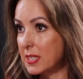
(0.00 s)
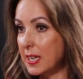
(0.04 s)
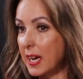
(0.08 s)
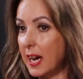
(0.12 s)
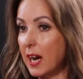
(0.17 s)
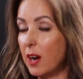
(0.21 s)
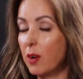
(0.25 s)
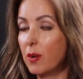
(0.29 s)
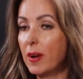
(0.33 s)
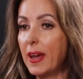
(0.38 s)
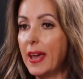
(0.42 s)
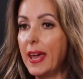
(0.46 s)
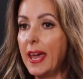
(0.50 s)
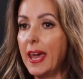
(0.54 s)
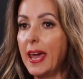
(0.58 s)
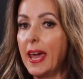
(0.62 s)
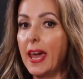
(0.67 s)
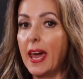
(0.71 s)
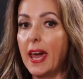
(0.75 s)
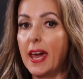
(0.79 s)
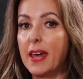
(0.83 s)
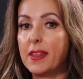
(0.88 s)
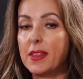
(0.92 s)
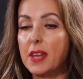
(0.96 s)
now,
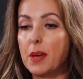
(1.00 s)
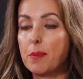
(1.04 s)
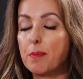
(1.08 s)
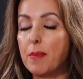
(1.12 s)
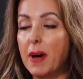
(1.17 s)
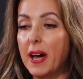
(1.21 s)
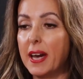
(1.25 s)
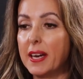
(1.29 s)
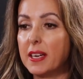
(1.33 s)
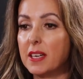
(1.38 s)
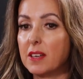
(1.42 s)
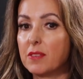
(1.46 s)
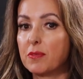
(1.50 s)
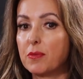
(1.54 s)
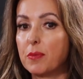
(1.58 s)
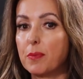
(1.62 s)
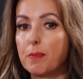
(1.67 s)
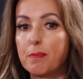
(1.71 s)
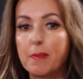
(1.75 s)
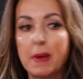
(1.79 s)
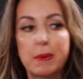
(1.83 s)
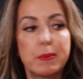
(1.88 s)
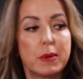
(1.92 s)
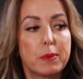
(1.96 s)
and they might have
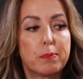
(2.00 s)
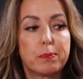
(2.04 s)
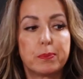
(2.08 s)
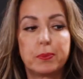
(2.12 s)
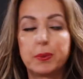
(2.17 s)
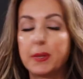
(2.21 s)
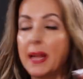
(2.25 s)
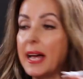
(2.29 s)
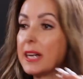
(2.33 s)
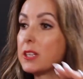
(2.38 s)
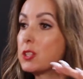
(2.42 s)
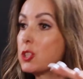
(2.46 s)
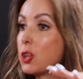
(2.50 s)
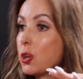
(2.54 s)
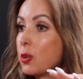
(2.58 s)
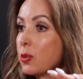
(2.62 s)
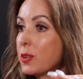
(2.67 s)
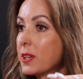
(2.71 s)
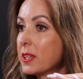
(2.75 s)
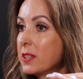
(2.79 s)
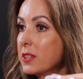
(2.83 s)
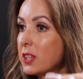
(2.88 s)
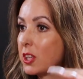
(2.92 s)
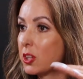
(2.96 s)
maybe
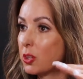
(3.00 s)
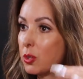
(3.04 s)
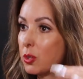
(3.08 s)
plateaued in their